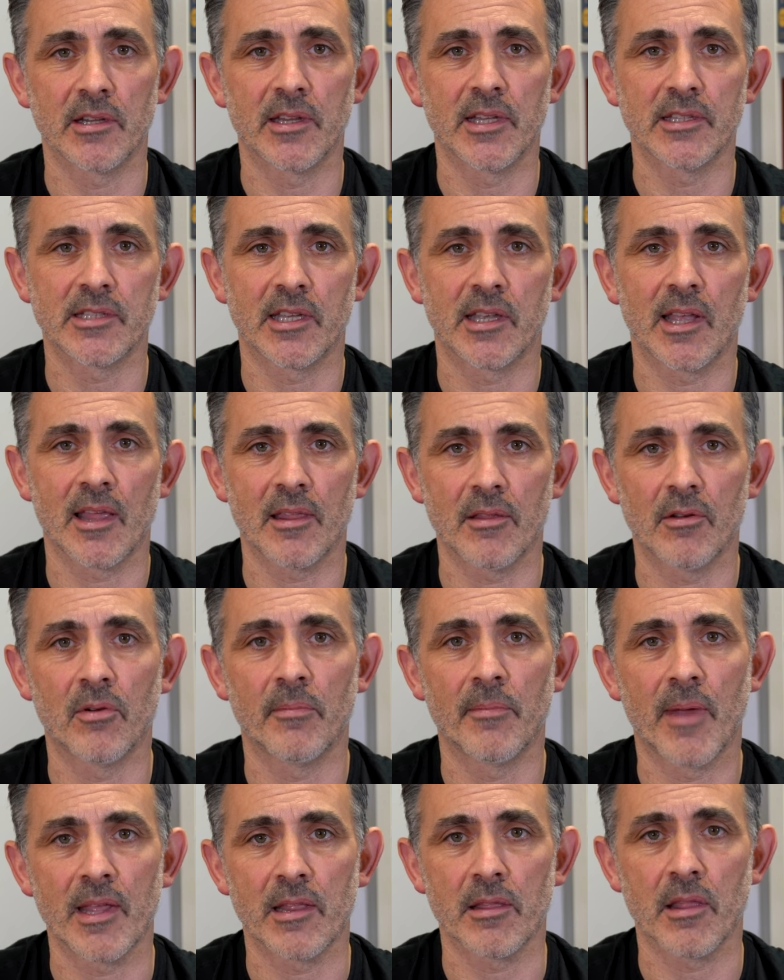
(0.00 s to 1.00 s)
I need to get or
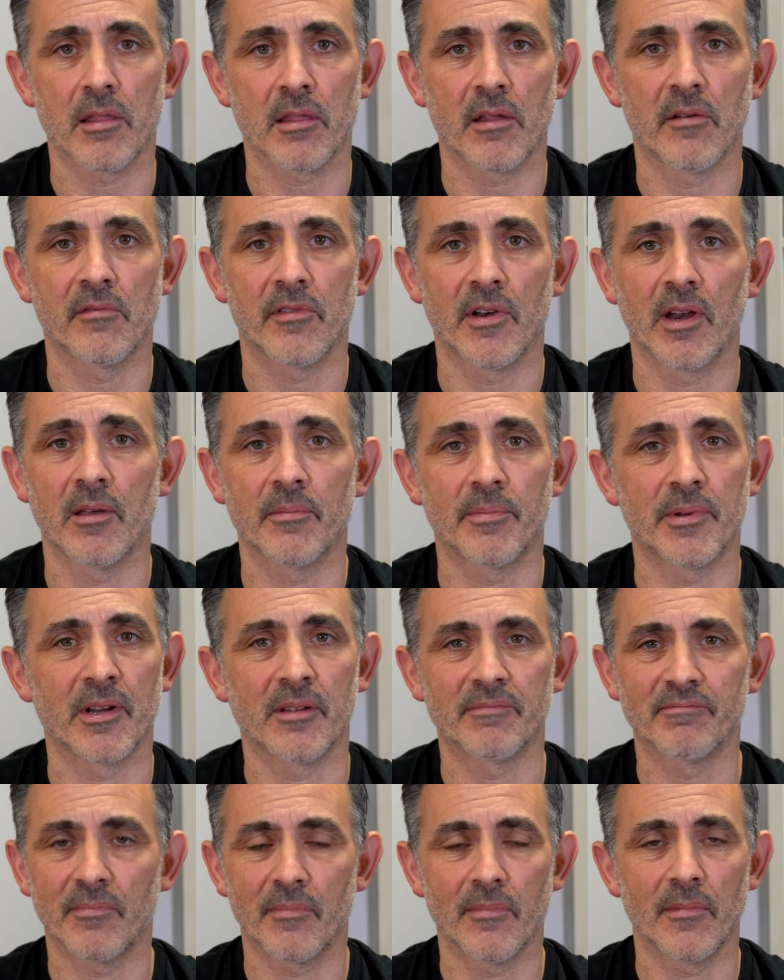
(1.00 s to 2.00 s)
make this envelope.
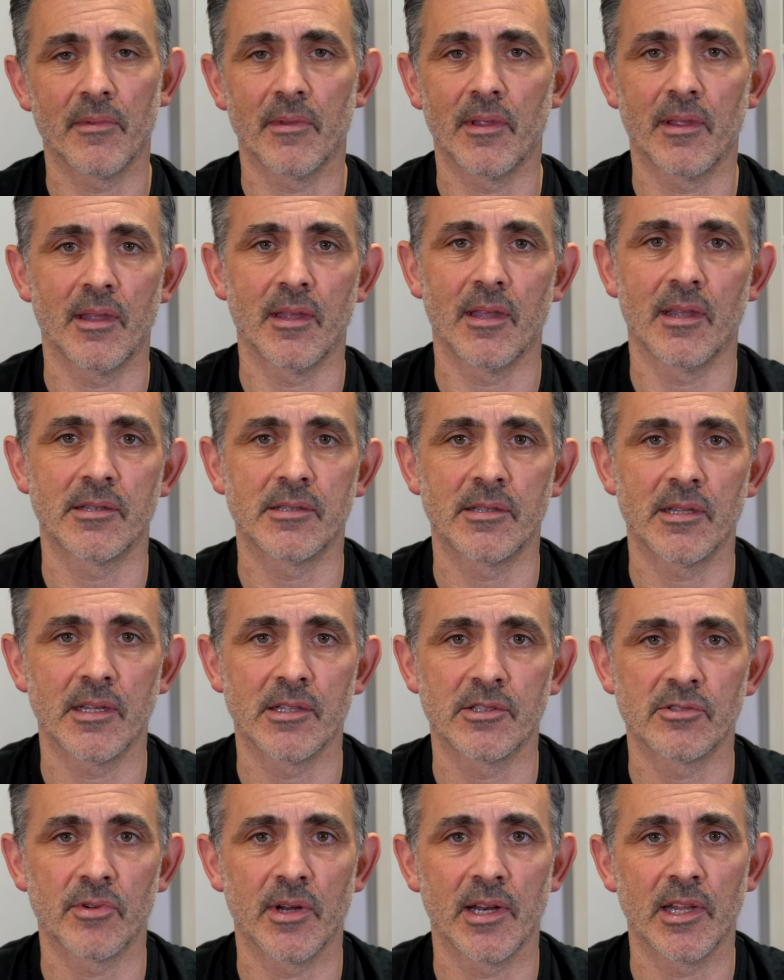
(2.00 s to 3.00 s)
And it,
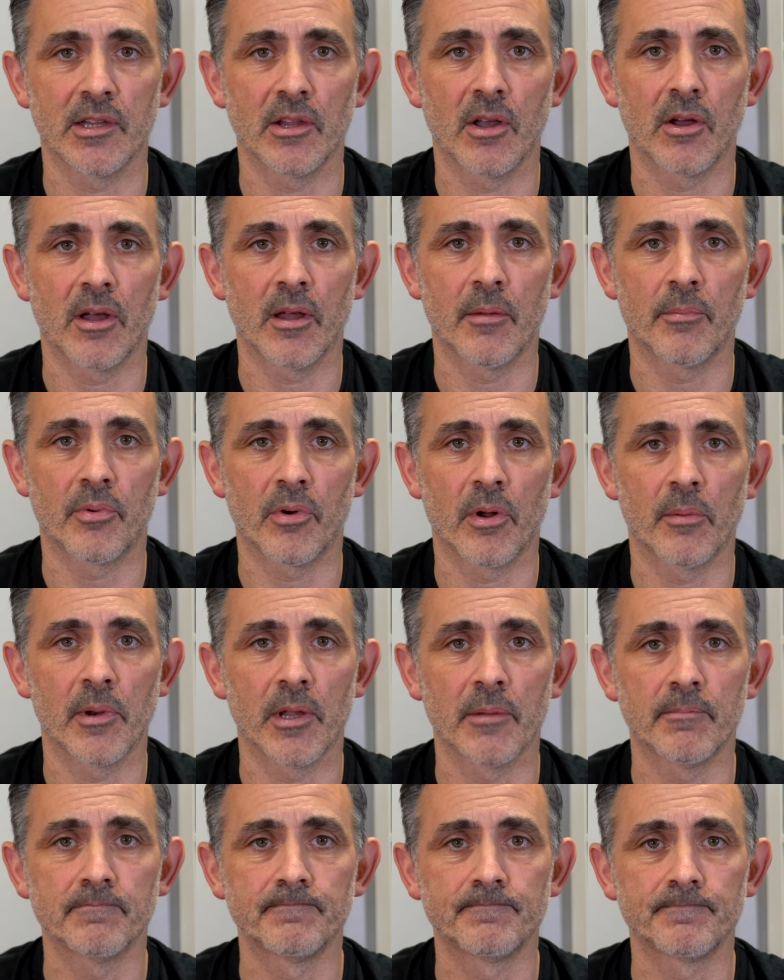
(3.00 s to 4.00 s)
it's really not a
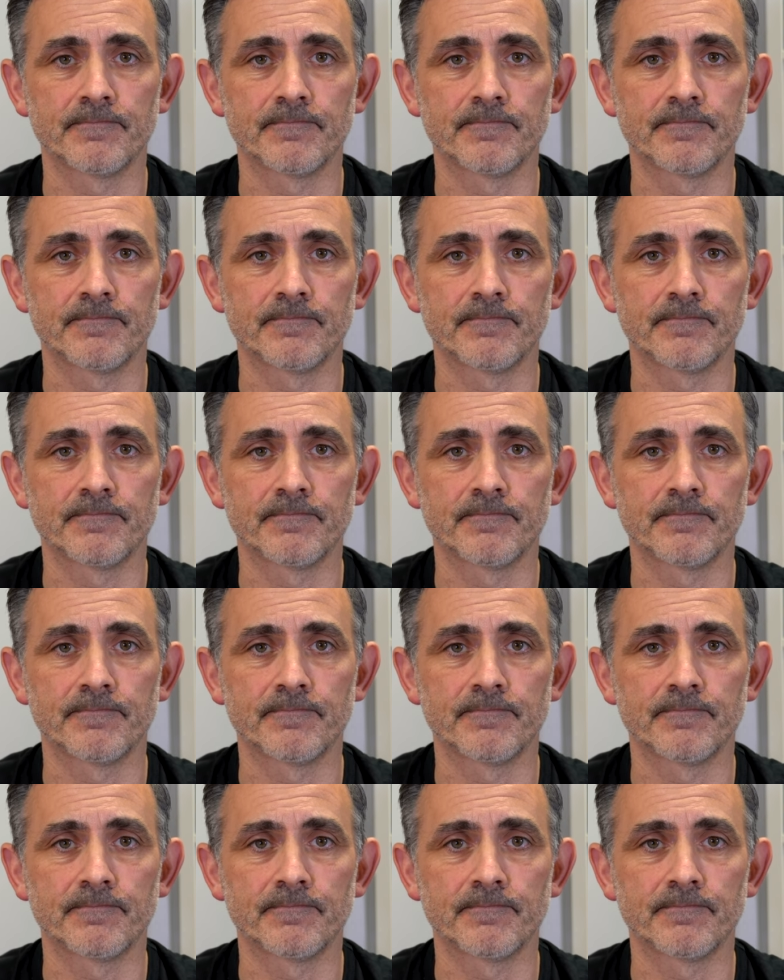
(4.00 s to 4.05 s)
problem.